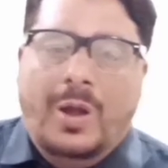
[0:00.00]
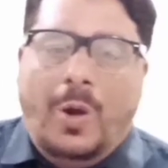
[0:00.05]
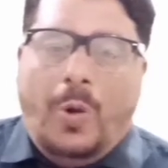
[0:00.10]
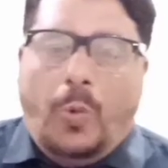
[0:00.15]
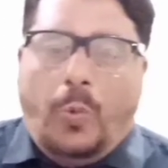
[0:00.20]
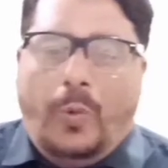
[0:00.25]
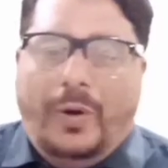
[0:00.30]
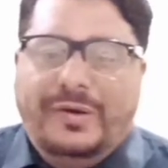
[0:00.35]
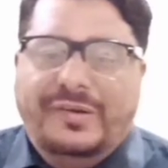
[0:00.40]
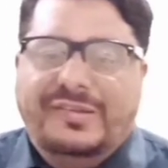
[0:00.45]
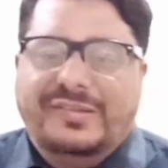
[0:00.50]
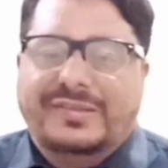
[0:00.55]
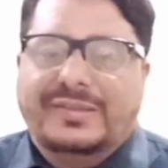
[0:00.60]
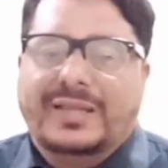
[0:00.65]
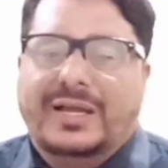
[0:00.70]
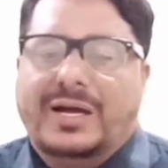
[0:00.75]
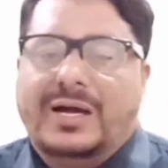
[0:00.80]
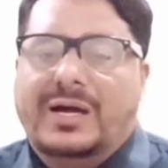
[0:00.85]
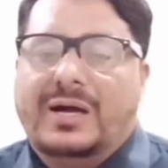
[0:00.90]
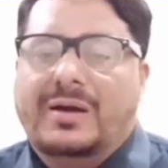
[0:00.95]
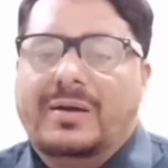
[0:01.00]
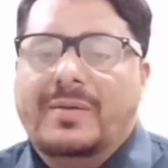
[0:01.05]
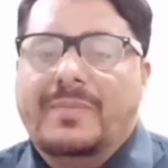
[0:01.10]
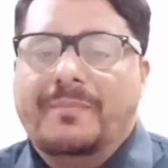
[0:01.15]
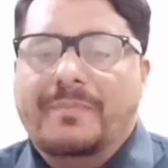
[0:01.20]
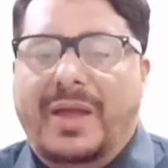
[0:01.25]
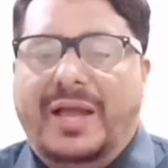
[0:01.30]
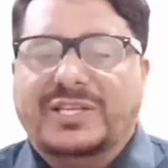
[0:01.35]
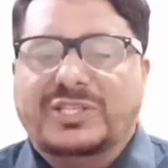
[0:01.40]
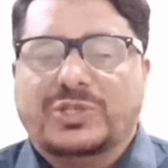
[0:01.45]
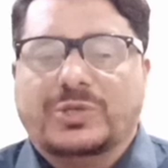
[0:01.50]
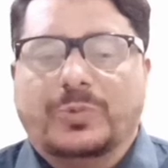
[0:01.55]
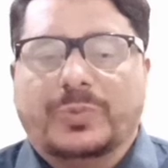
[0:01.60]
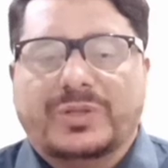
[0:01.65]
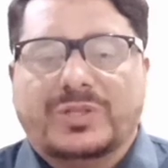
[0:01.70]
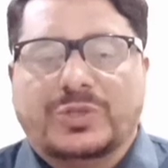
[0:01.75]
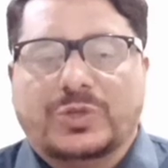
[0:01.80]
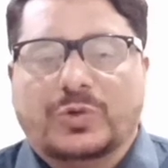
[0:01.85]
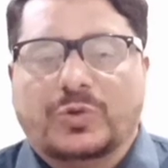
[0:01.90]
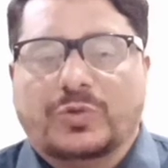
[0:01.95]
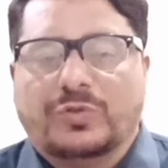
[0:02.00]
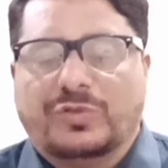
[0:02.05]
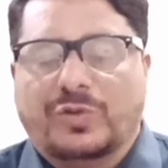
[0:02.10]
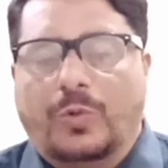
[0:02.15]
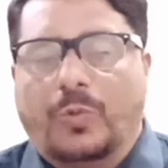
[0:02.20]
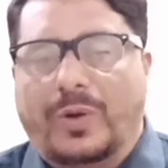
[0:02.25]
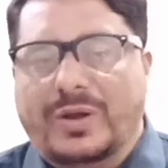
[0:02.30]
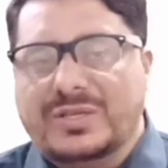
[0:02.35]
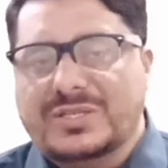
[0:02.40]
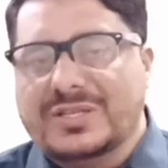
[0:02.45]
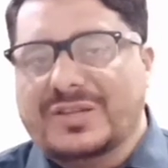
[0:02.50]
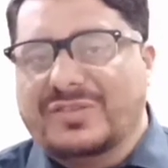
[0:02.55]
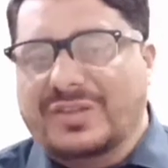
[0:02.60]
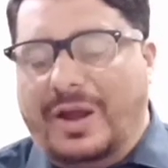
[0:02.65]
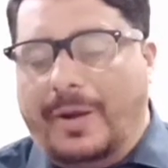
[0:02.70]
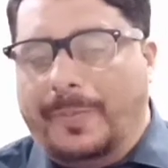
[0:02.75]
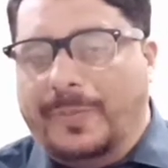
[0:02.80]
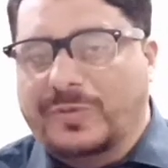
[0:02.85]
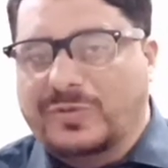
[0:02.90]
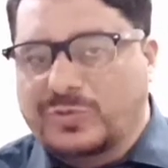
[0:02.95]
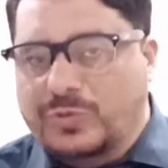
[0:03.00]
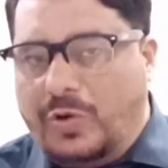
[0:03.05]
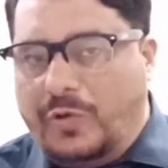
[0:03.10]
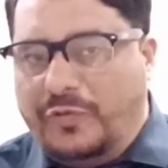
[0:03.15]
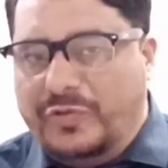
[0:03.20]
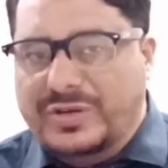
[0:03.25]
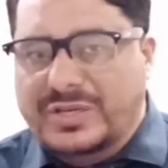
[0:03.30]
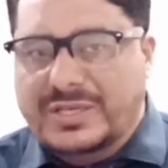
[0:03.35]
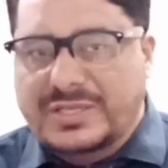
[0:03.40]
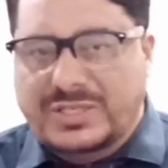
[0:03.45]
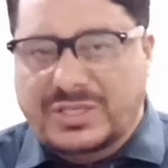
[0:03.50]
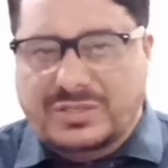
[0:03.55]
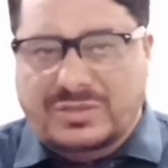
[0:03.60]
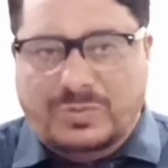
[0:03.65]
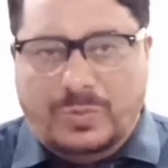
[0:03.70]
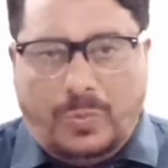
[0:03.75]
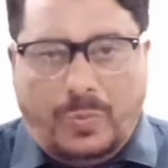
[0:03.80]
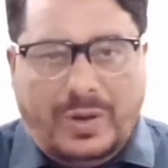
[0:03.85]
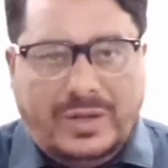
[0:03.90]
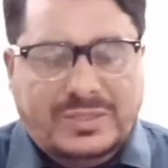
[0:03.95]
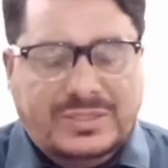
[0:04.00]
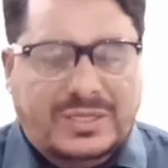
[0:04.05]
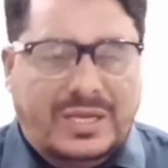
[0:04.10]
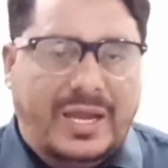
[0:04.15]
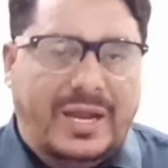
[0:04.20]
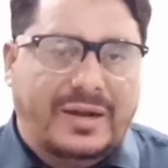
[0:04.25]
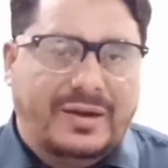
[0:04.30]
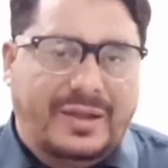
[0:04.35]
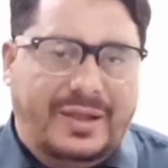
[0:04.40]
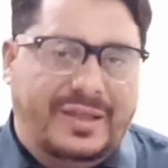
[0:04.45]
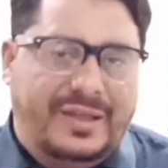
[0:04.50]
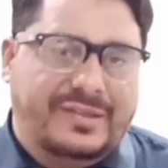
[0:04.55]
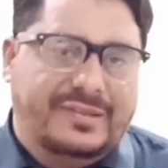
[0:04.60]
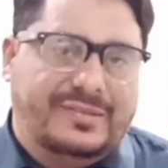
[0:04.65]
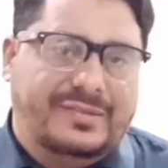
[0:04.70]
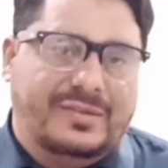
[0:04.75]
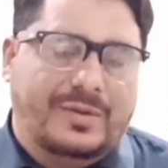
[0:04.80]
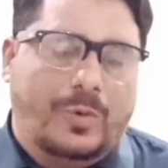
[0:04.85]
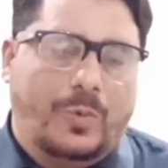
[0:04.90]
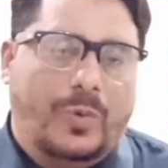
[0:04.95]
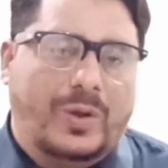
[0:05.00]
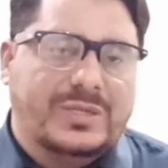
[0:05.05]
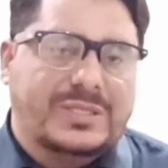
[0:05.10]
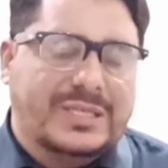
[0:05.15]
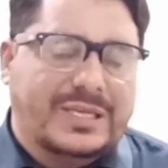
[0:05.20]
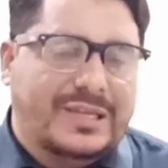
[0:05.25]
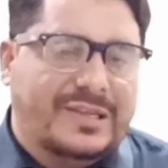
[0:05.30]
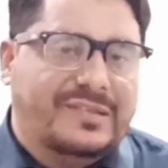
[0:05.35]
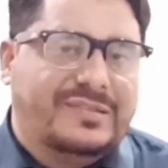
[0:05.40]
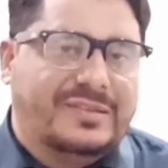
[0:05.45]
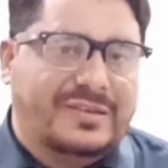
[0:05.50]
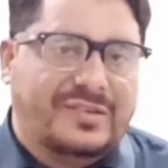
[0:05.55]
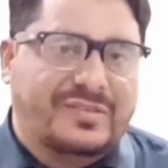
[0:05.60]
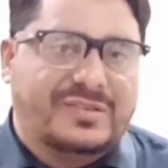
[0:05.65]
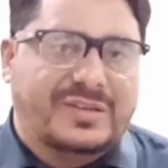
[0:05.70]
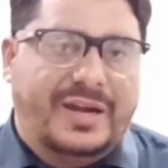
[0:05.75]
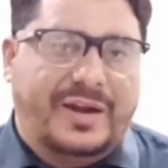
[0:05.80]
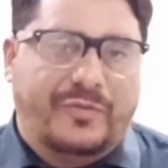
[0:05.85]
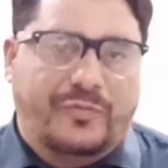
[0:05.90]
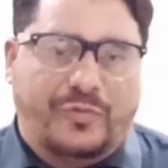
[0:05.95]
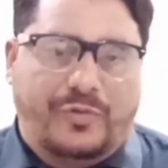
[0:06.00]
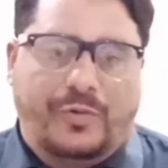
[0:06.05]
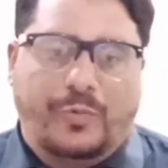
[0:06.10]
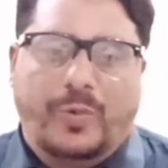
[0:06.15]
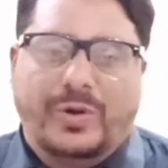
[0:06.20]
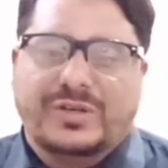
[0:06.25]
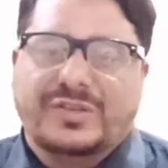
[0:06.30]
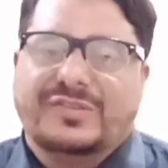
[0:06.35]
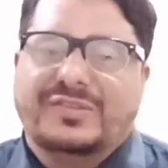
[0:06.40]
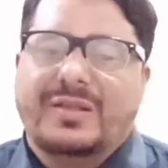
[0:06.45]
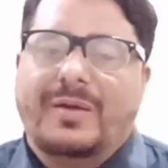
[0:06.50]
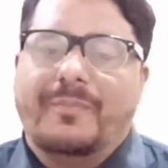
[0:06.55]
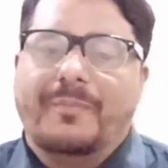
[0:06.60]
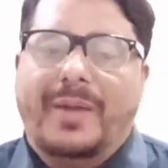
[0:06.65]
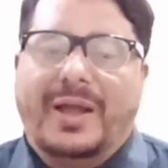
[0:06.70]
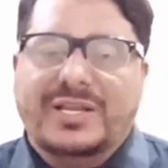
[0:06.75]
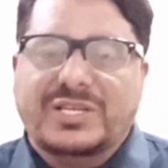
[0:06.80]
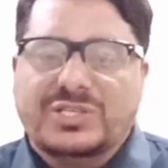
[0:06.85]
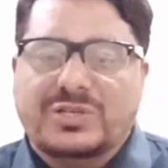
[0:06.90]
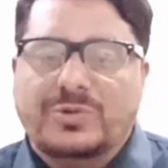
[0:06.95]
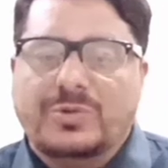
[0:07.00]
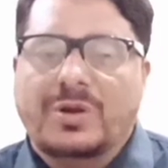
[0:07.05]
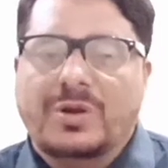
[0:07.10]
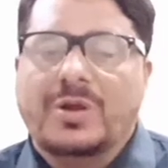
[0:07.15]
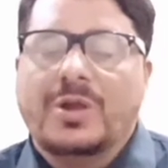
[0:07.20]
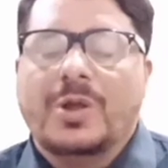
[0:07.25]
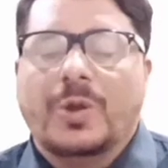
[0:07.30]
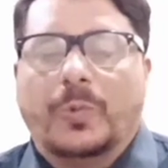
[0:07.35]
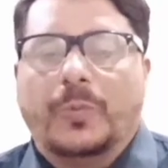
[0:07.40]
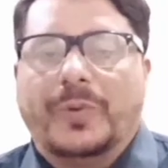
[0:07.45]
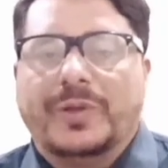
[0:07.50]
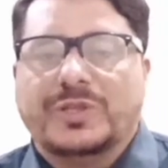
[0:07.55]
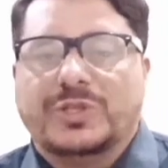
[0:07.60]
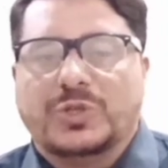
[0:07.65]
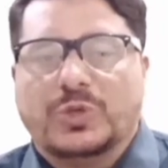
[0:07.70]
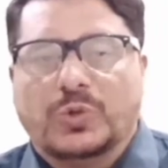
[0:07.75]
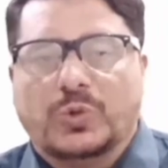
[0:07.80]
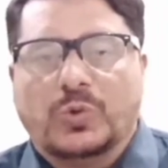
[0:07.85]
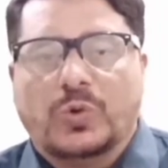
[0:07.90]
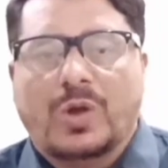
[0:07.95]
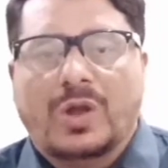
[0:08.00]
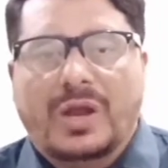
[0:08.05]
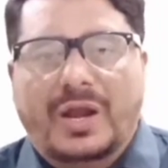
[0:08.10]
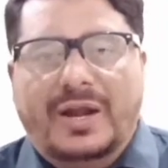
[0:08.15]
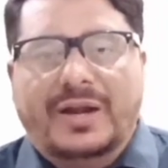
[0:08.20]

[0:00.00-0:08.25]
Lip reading: What's the matter with you? So what is apostrophe needed? What and as? What is it stand for? What is the matter with you?